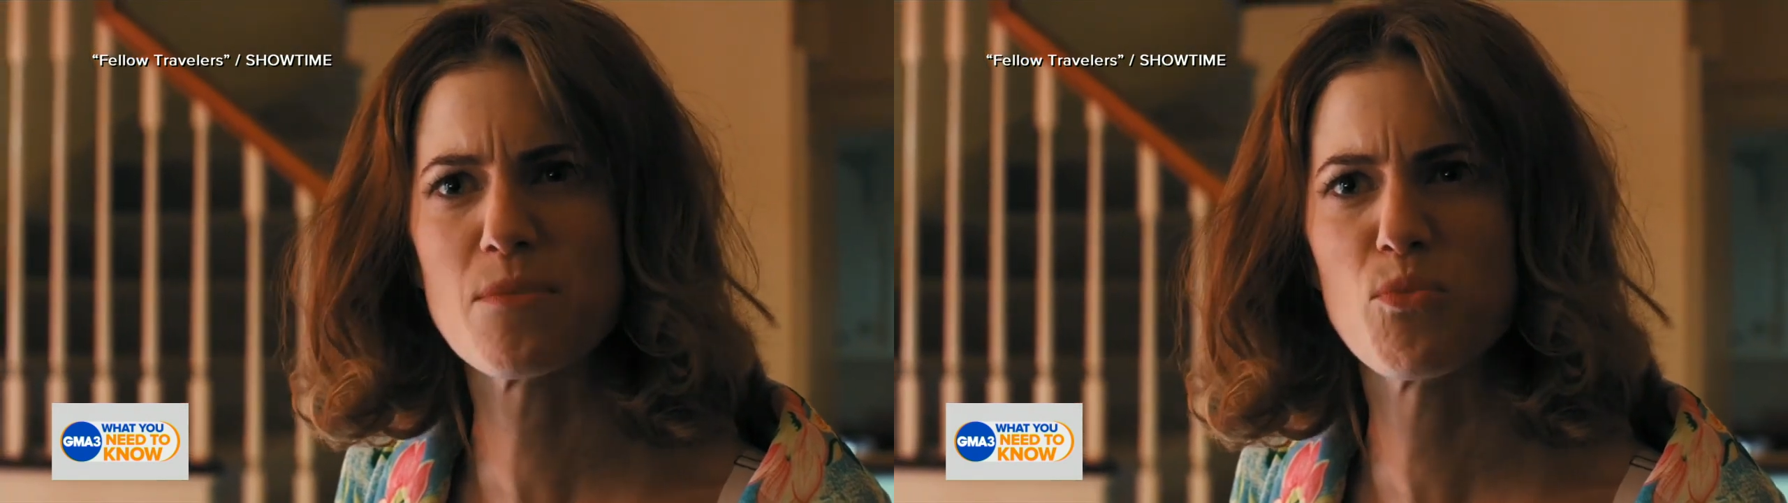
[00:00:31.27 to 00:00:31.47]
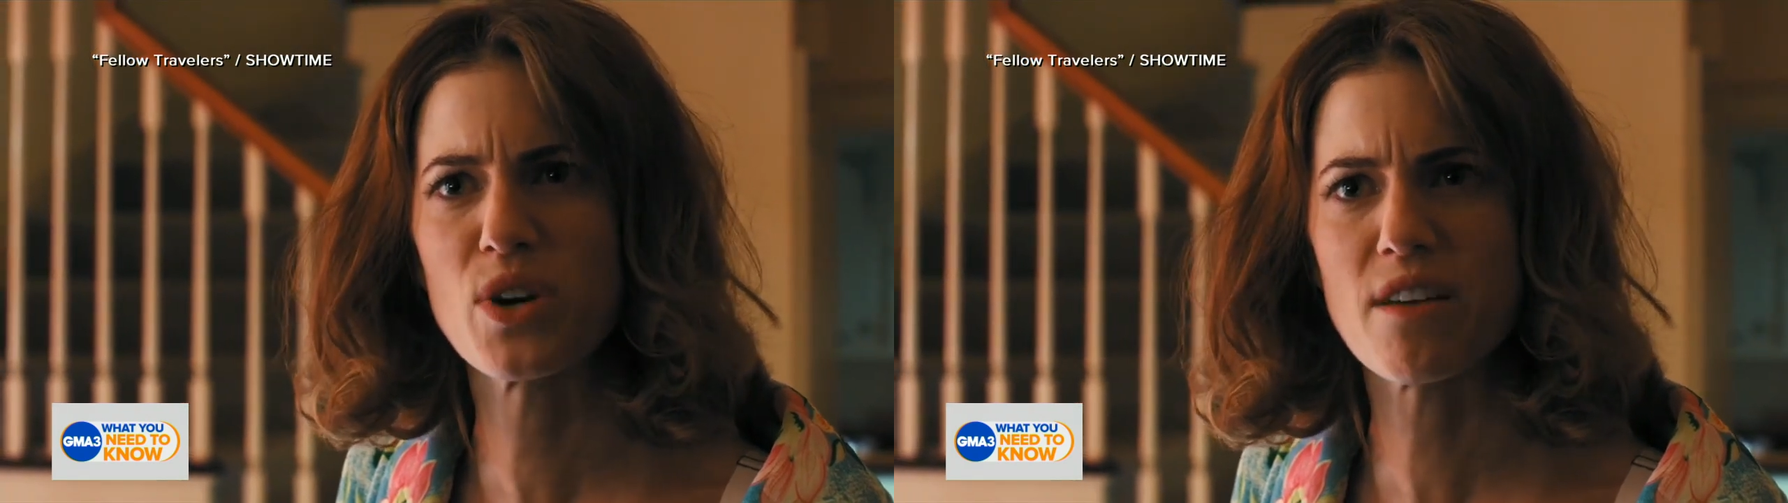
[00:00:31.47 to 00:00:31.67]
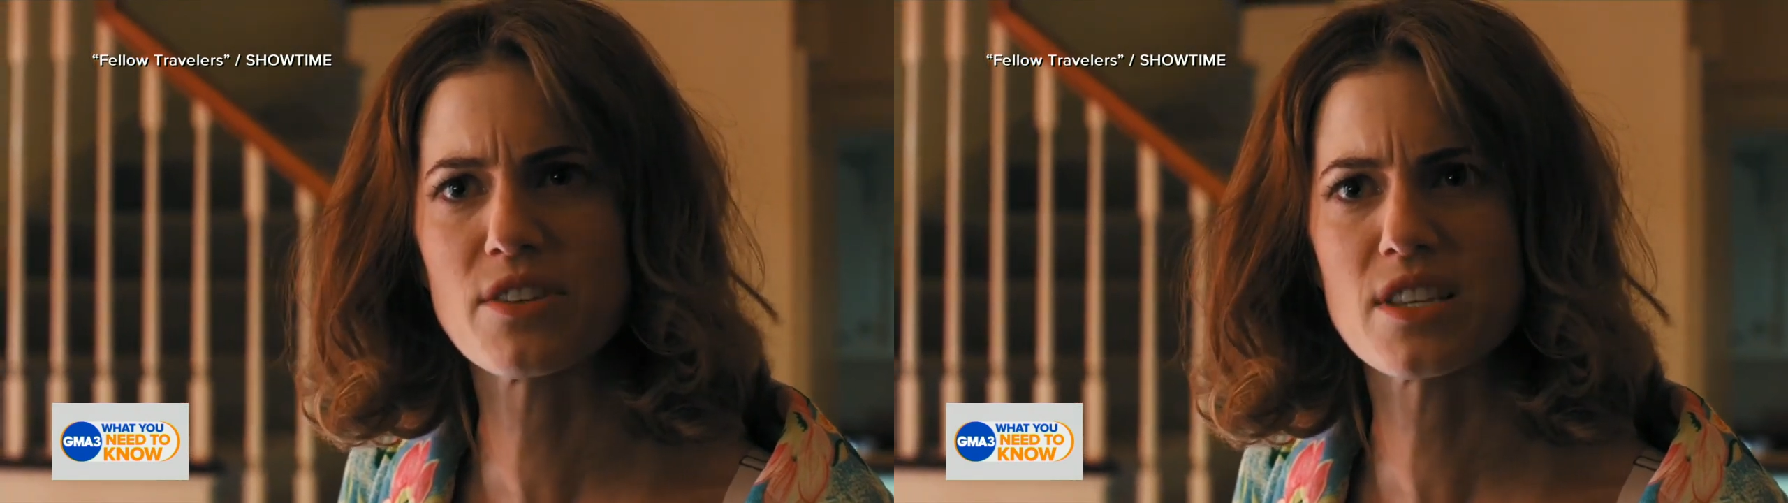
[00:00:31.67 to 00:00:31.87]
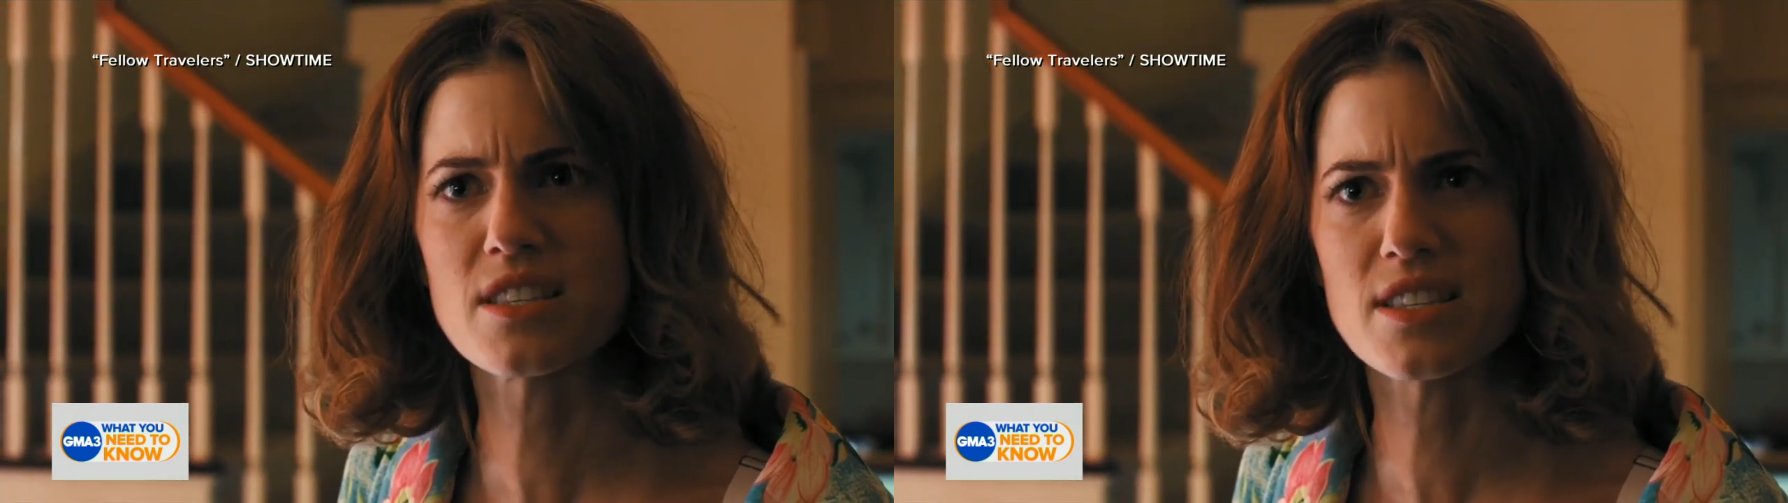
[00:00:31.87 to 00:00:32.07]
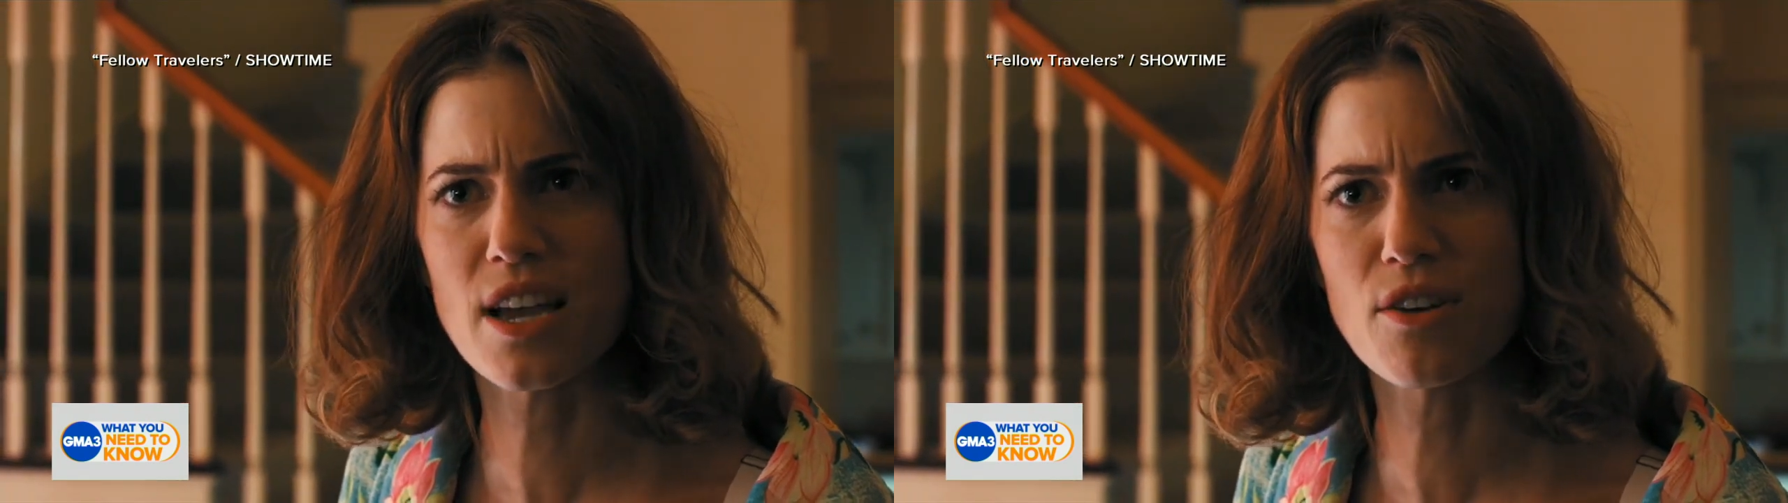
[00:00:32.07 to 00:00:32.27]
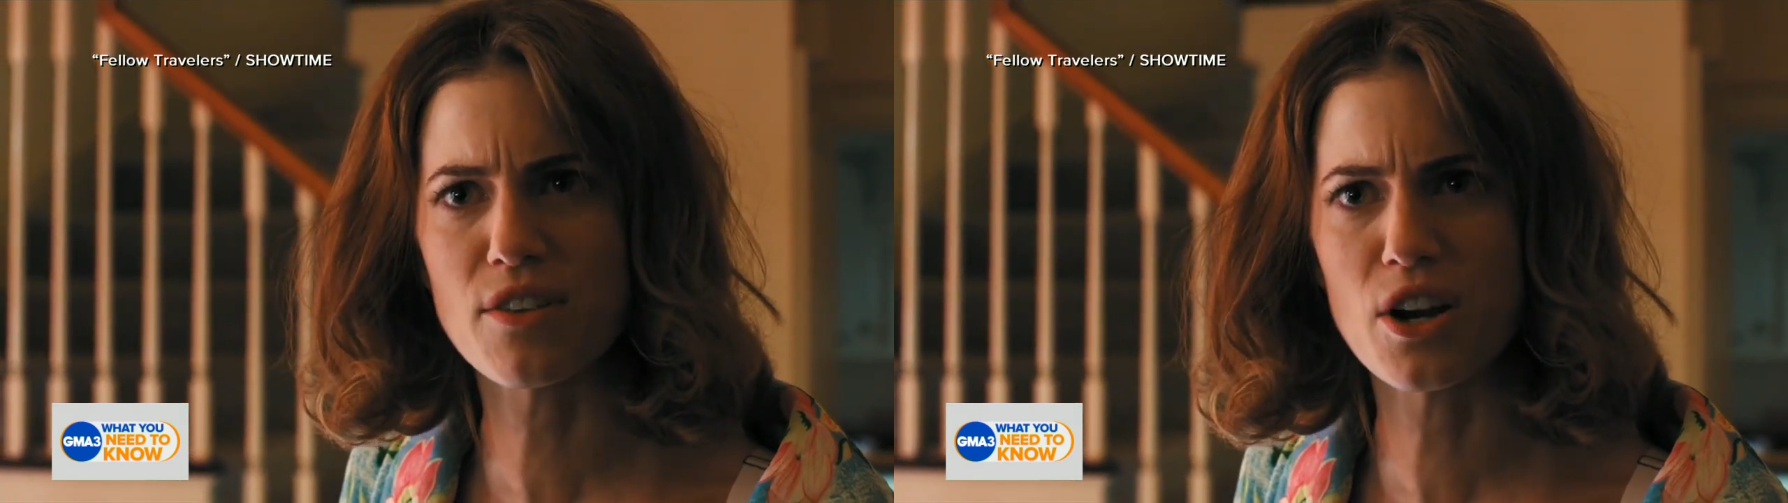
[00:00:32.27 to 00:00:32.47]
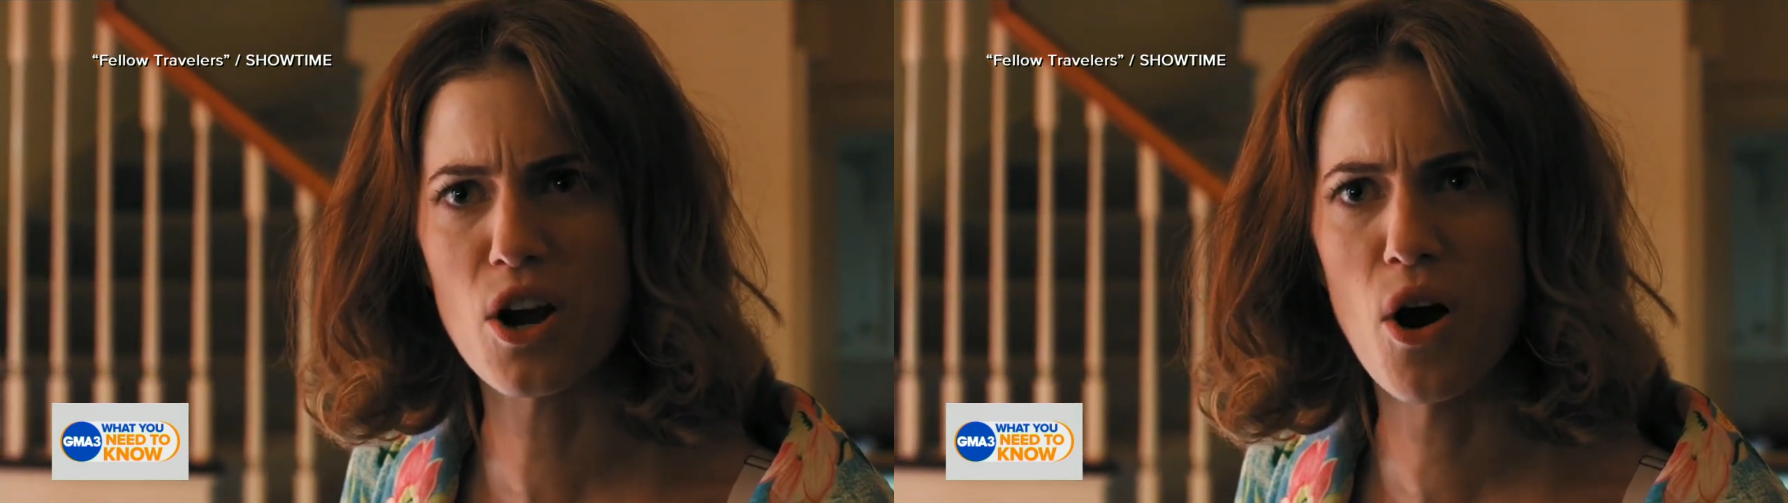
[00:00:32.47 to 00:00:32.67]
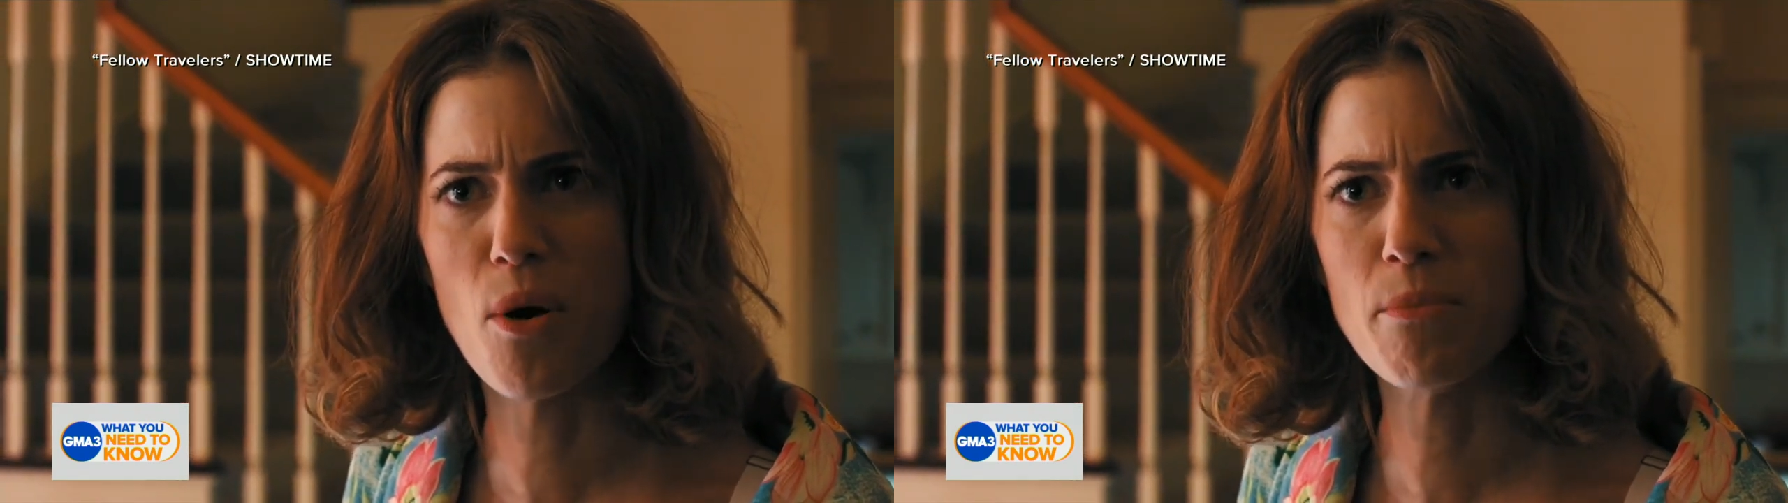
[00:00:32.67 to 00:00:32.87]
keep whatever this is out of
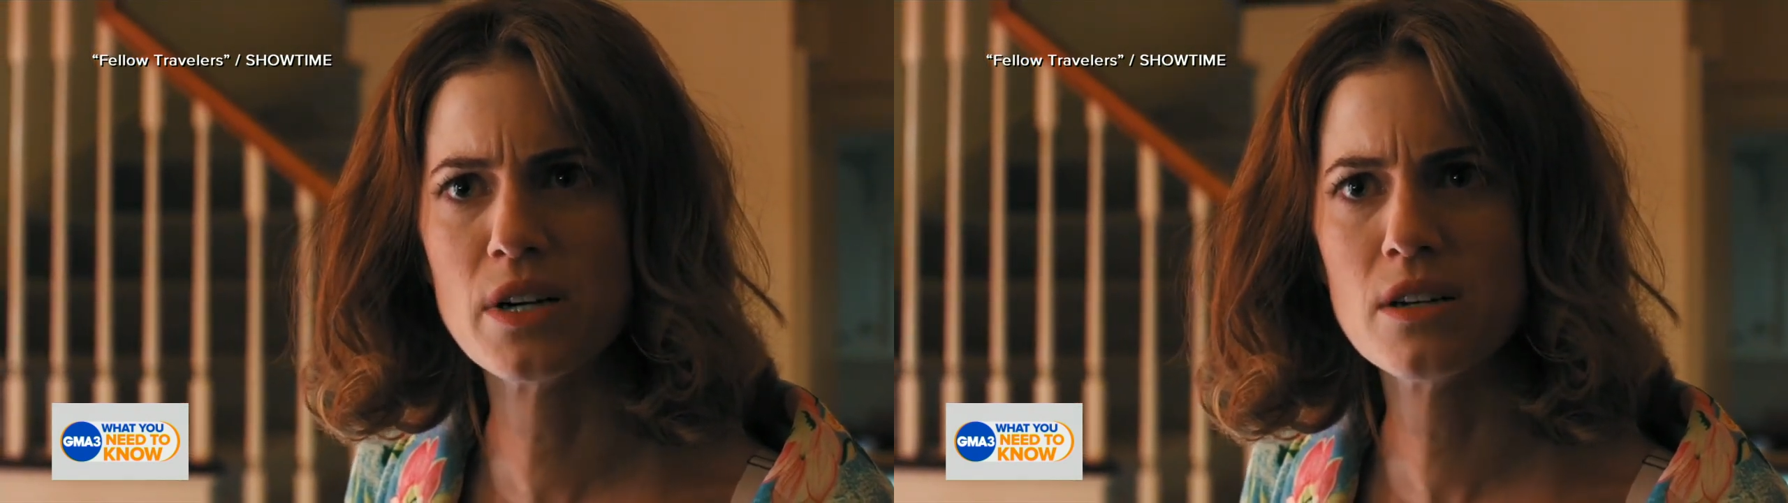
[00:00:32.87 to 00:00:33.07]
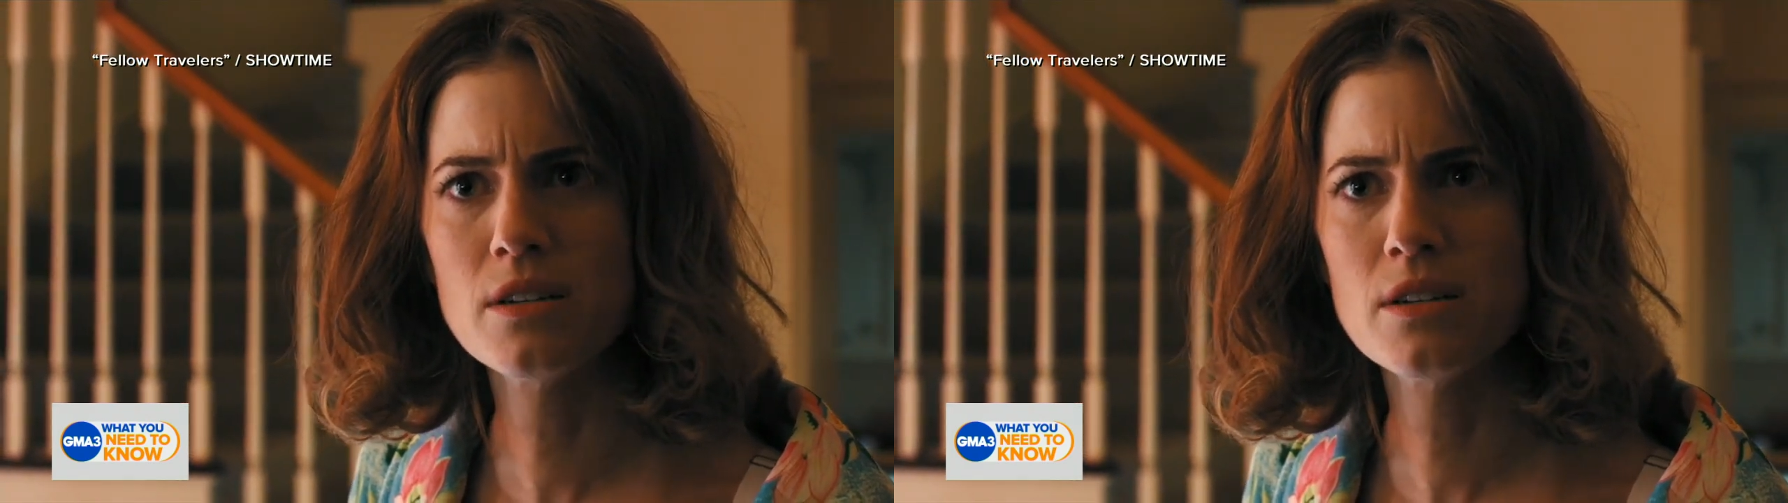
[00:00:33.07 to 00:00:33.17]
our home.